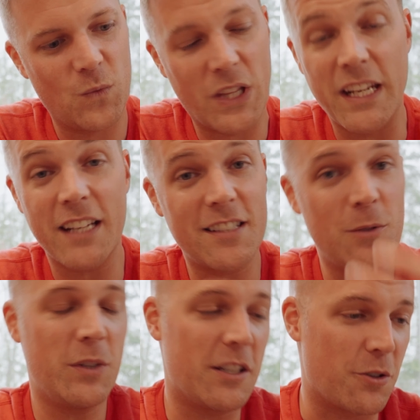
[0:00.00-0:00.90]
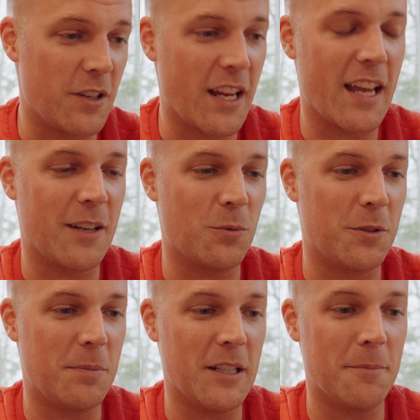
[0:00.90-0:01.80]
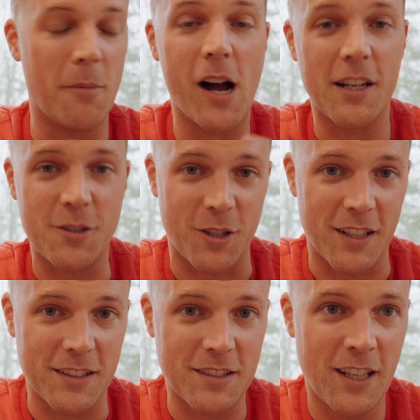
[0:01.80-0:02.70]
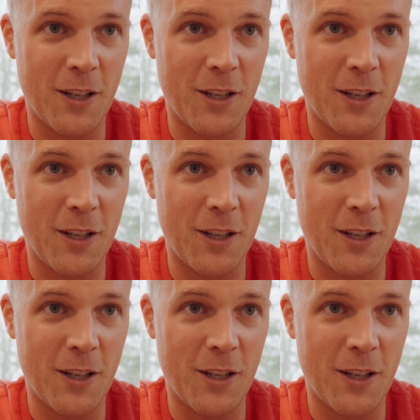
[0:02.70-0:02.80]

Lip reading: The next that we create would be mantras.